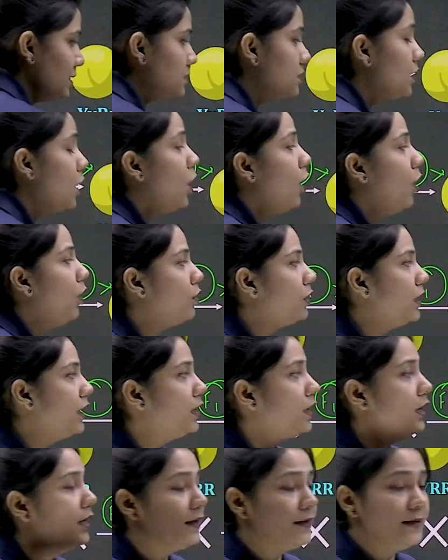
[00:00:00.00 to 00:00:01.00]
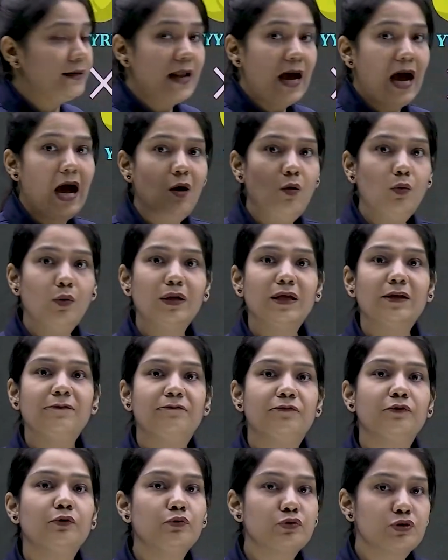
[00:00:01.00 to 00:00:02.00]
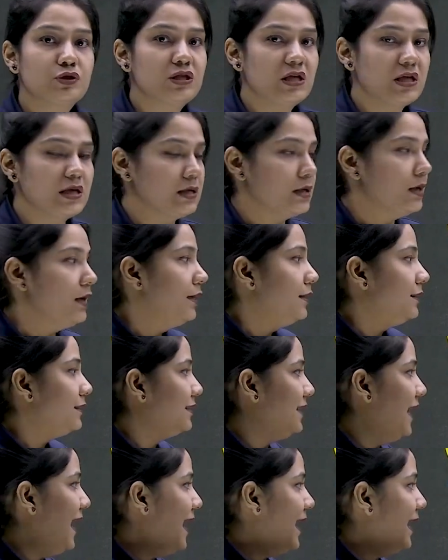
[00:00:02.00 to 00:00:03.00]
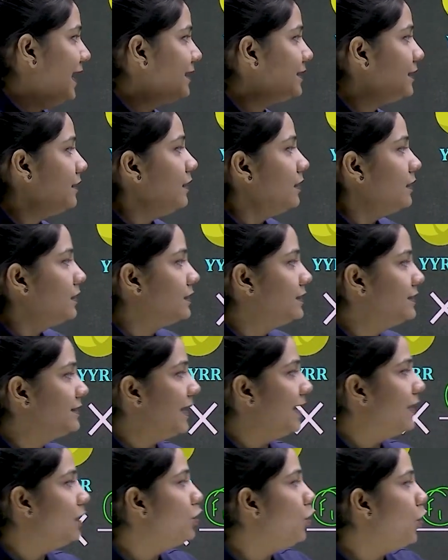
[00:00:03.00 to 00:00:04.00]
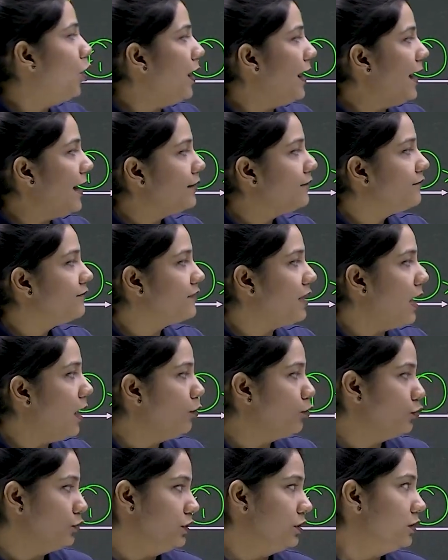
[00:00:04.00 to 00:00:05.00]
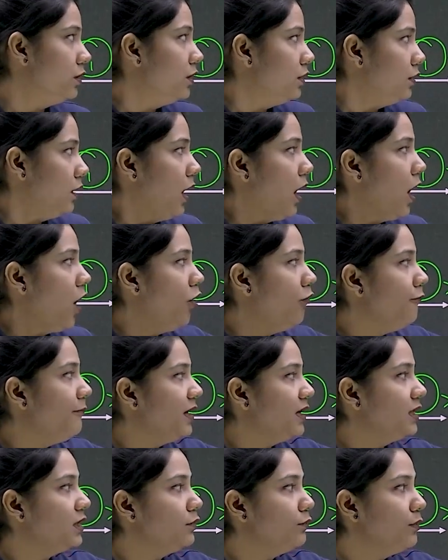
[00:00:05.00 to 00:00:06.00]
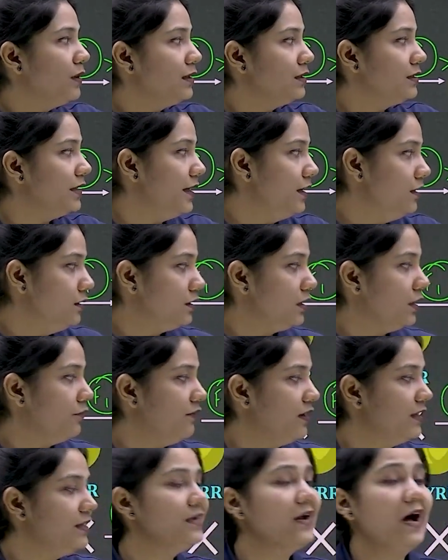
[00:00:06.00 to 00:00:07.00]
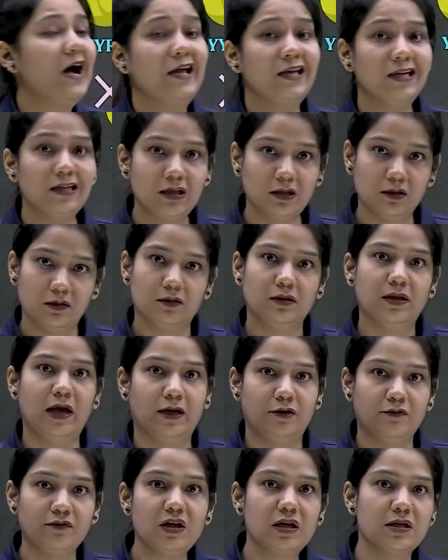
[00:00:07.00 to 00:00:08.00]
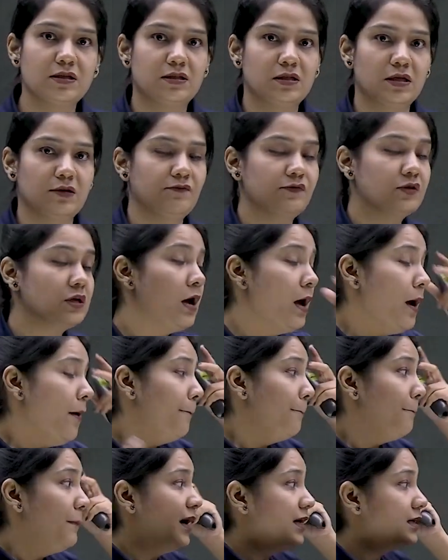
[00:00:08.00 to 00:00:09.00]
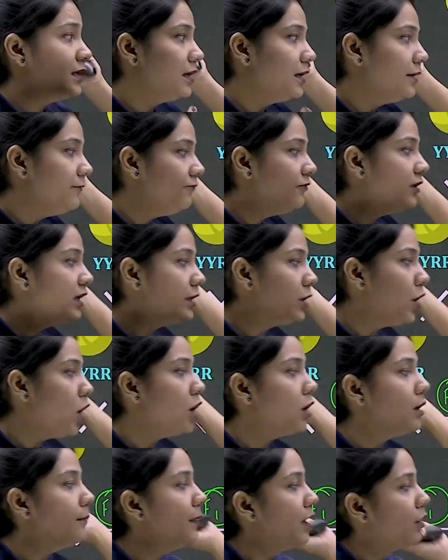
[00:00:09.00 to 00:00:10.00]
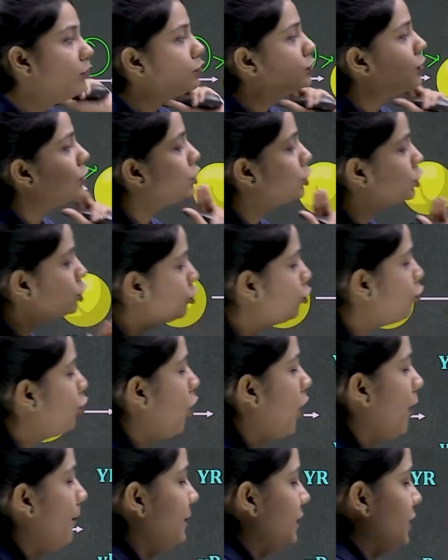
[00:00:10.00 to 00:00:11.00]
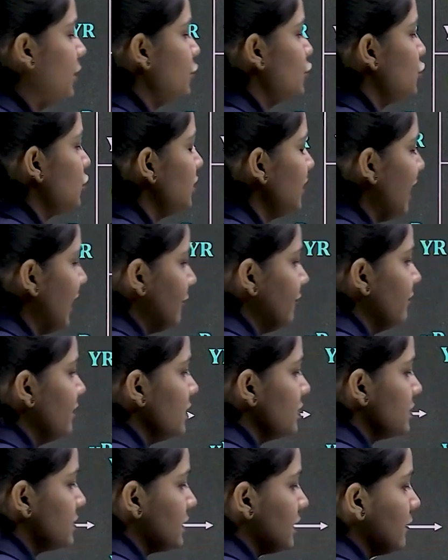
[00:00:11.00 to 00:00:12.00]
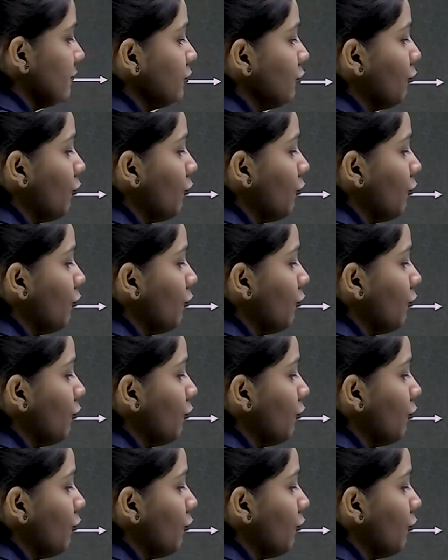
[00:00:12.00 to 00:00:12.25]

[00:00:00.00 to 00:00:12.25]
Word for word: this. Okay, now if you see that yellow and round, how many were they? They were 9 that we received. But if we talk about the new combination that we received